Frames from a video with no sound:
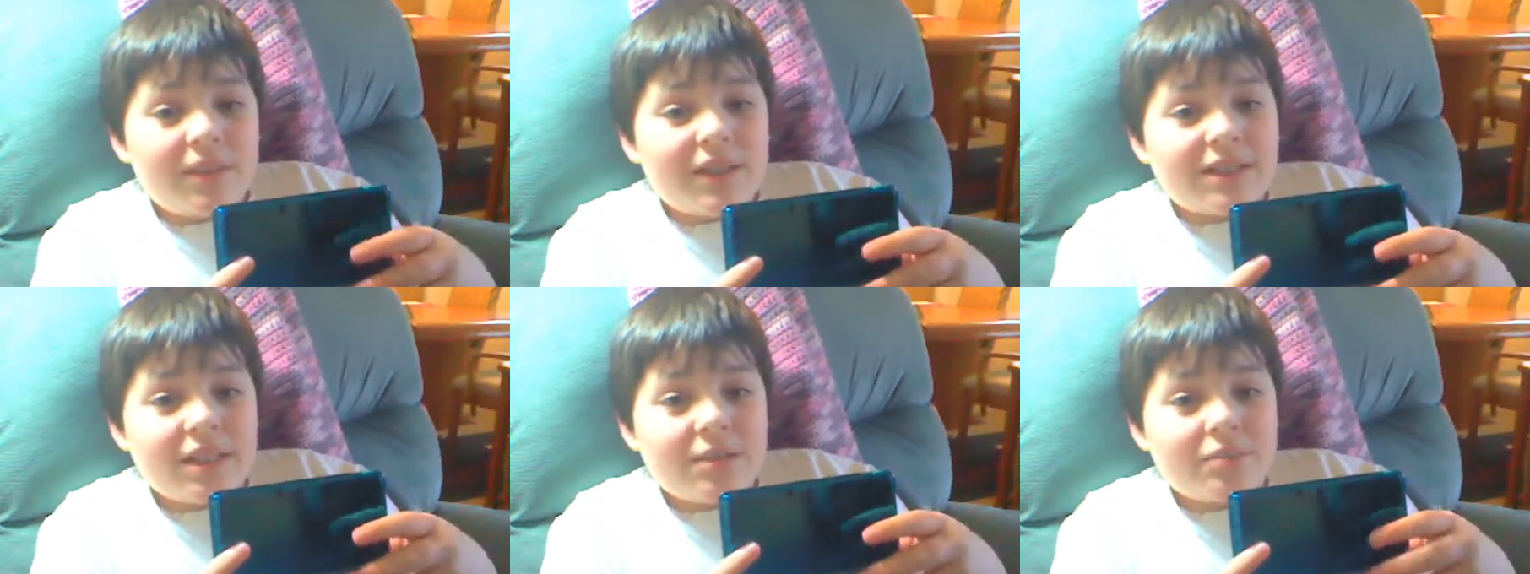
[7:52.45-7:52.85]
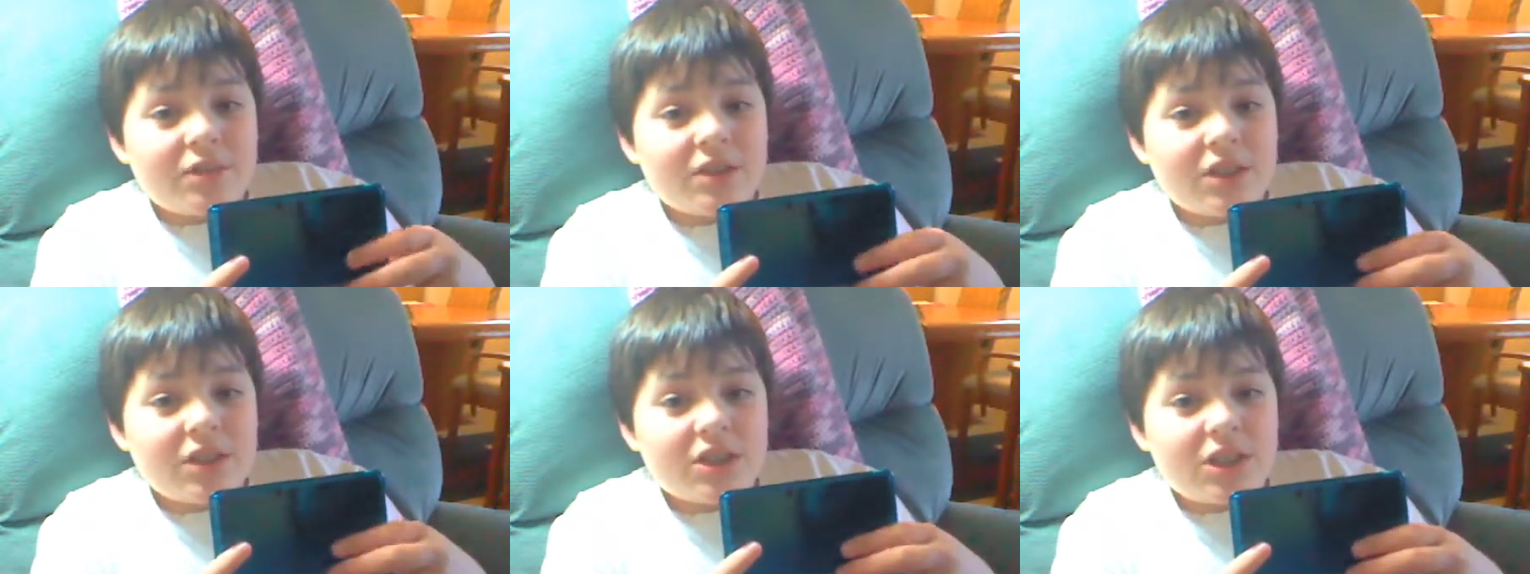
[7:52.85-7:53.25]
a
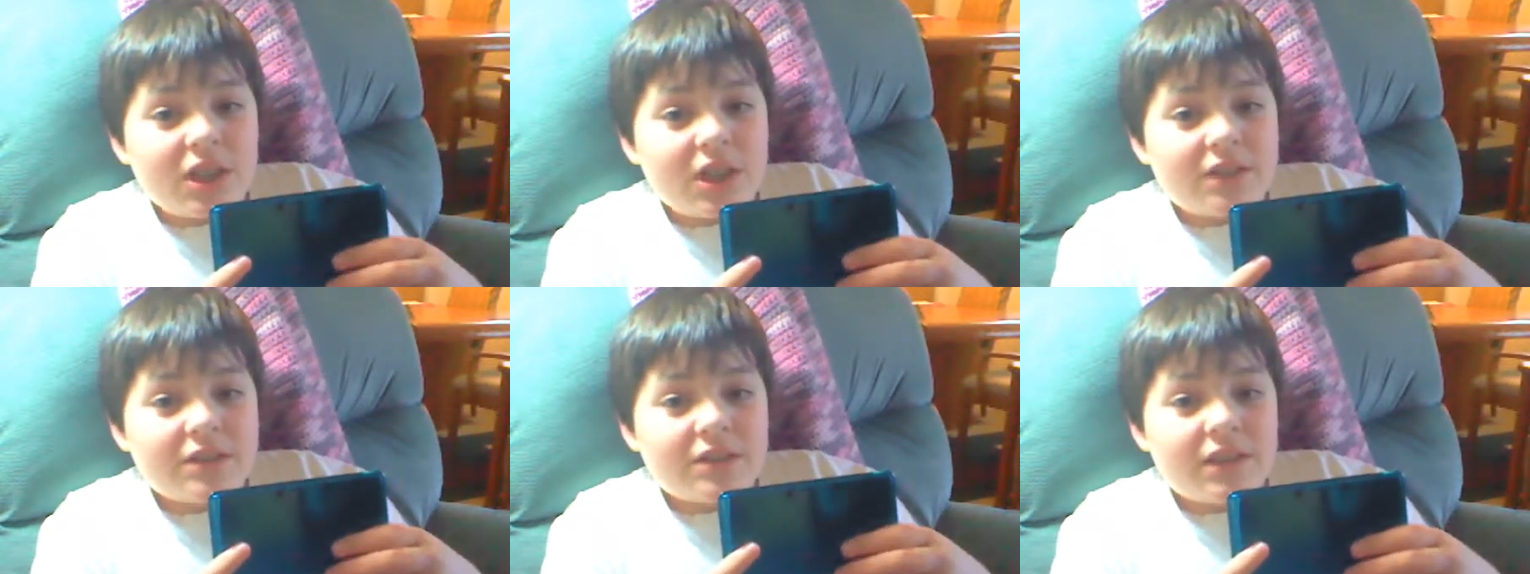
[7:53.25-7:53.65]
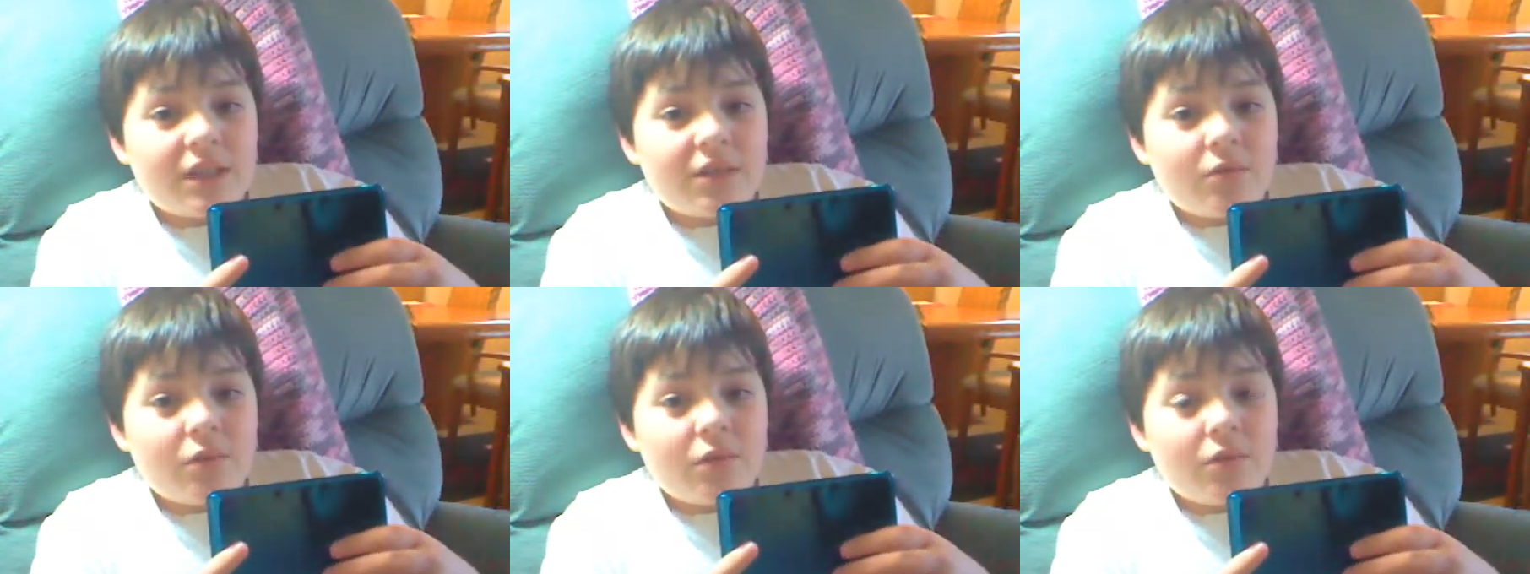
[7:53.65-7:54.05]
10% chance that
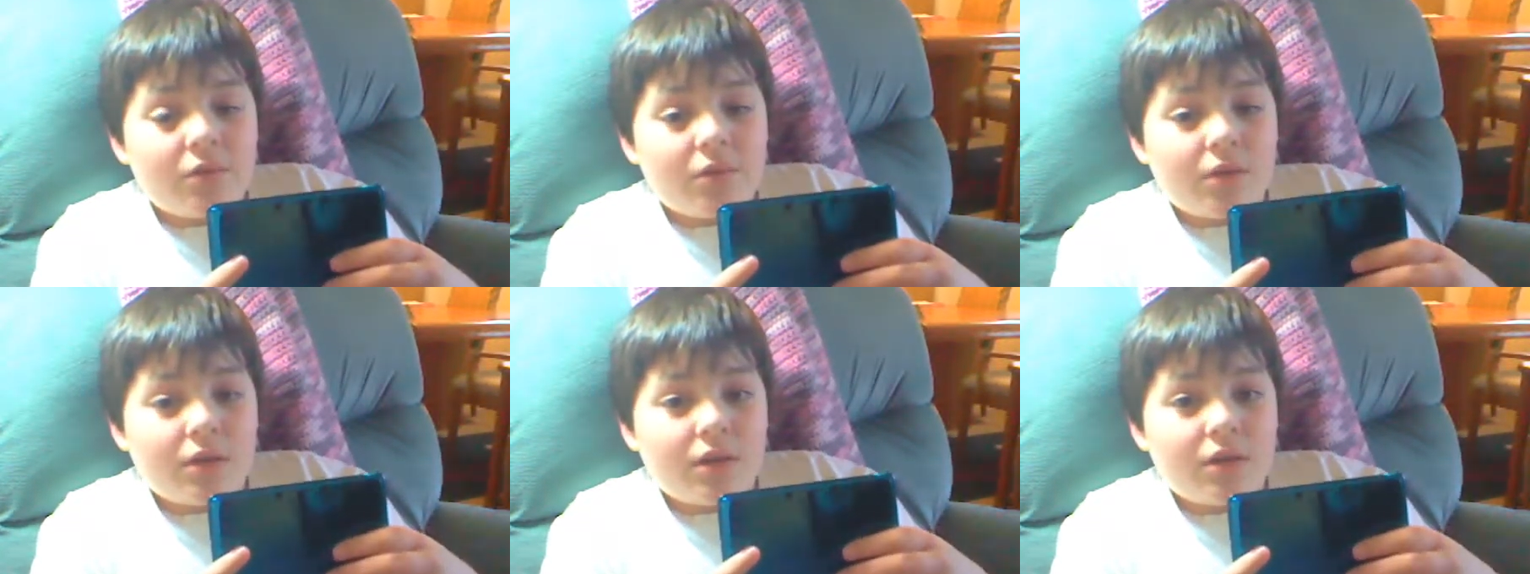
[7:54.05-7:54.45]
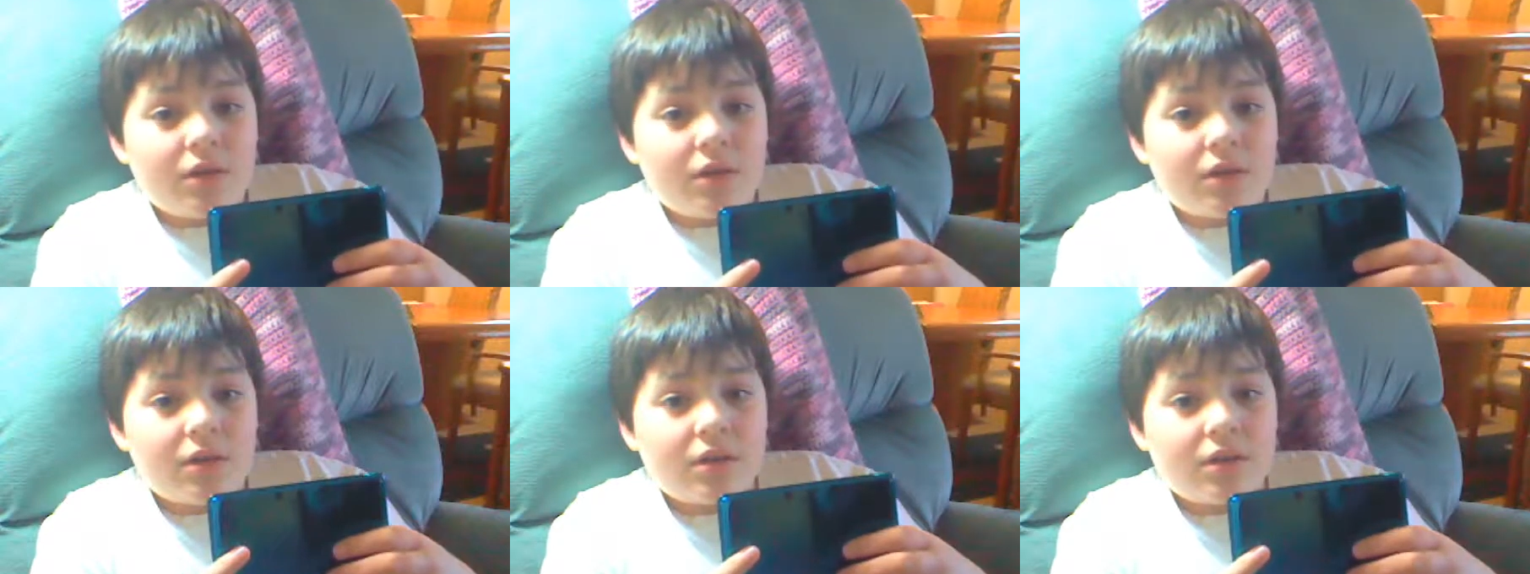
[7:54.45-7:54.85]
it won't work.
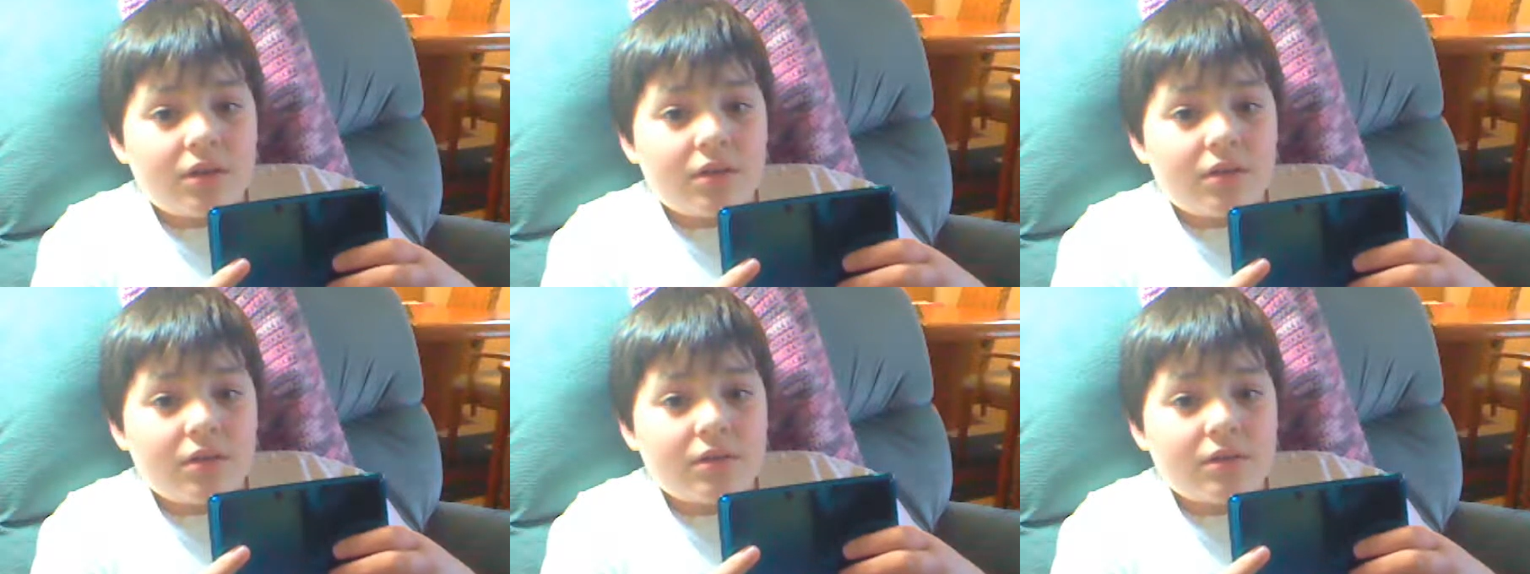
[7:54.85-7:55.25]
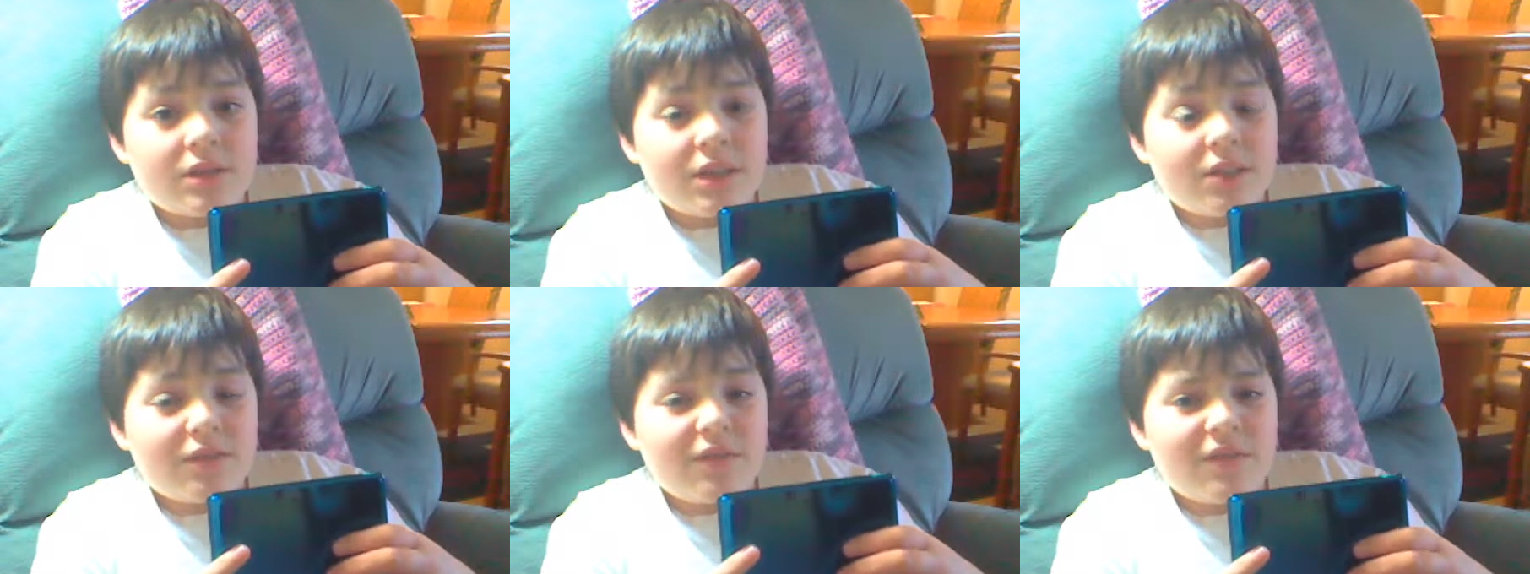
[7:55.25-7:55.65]

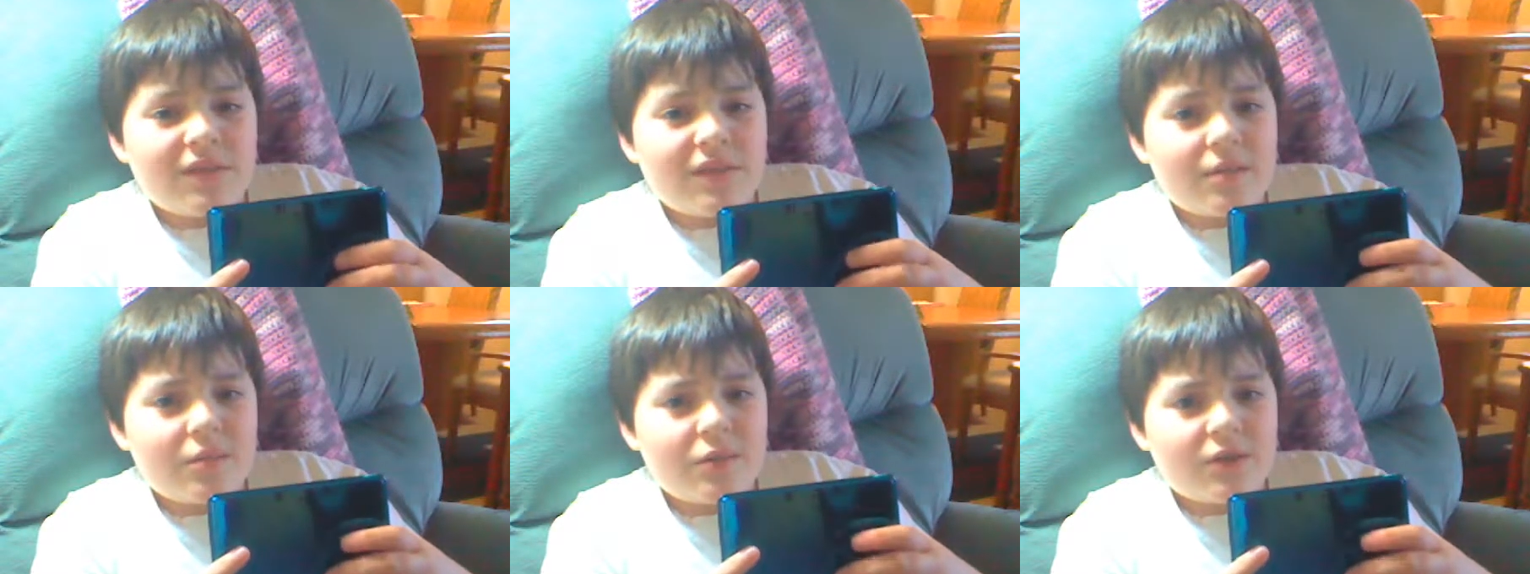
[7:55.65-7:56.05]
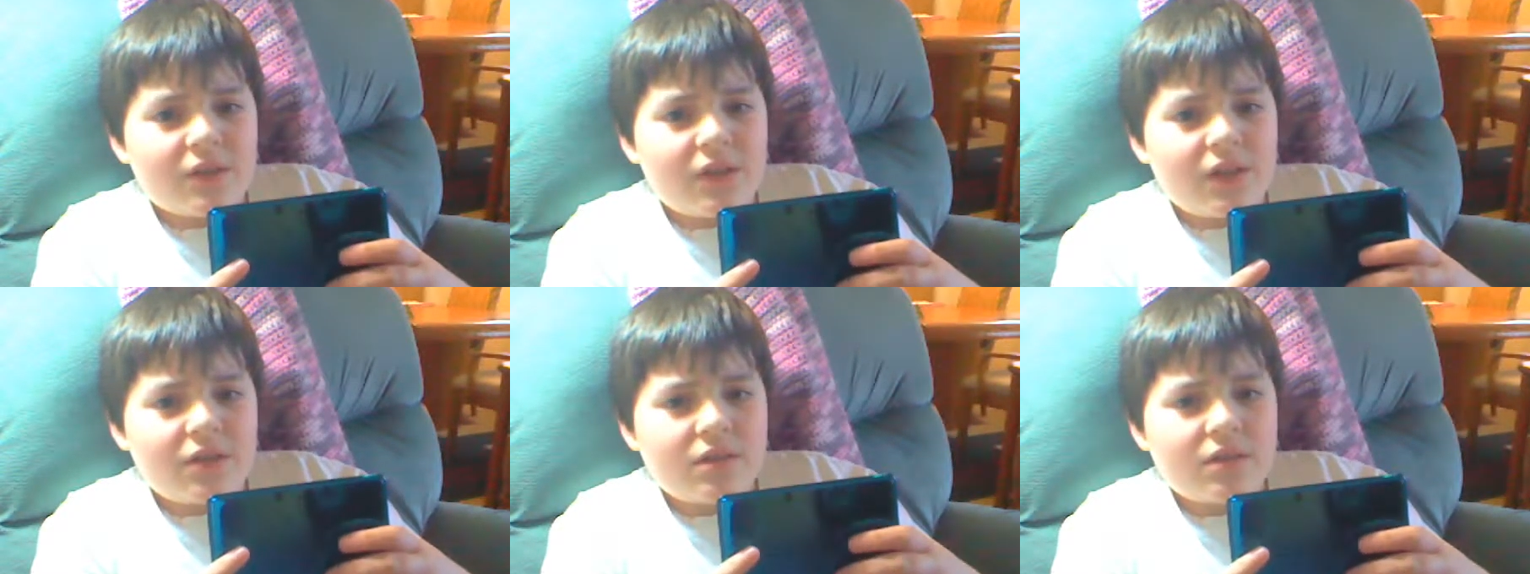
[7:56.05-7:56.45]
10 or
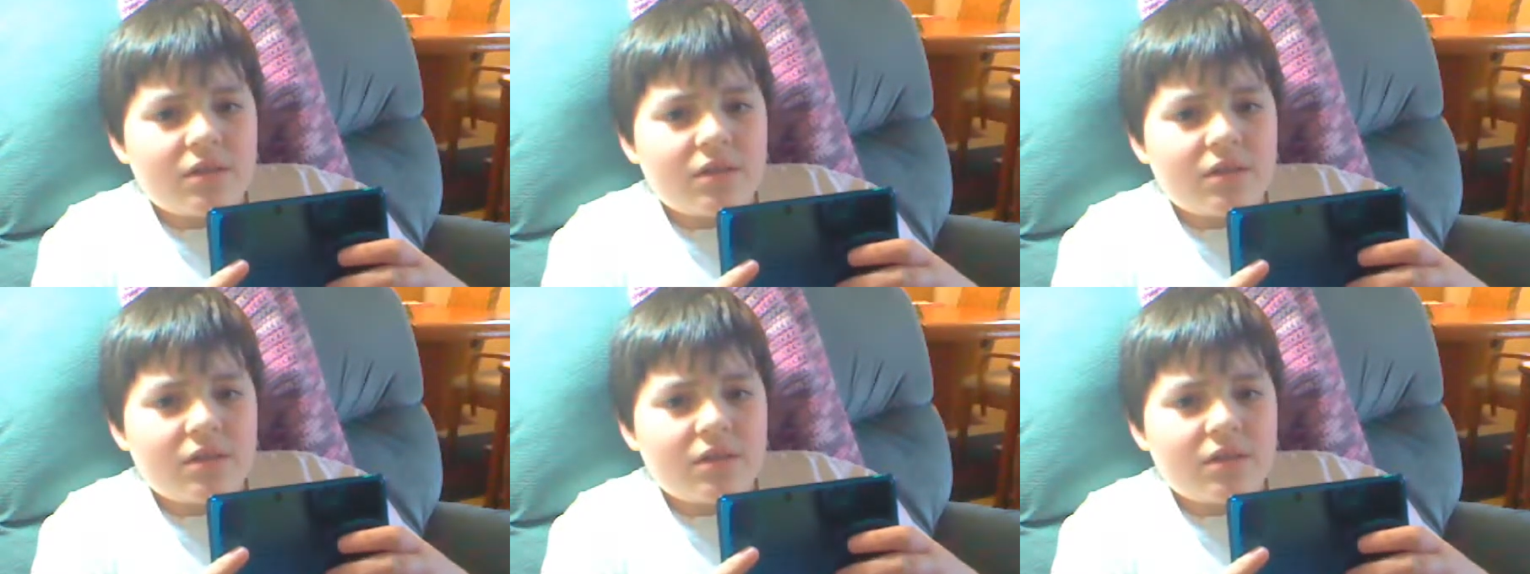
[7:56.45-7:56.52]
15%.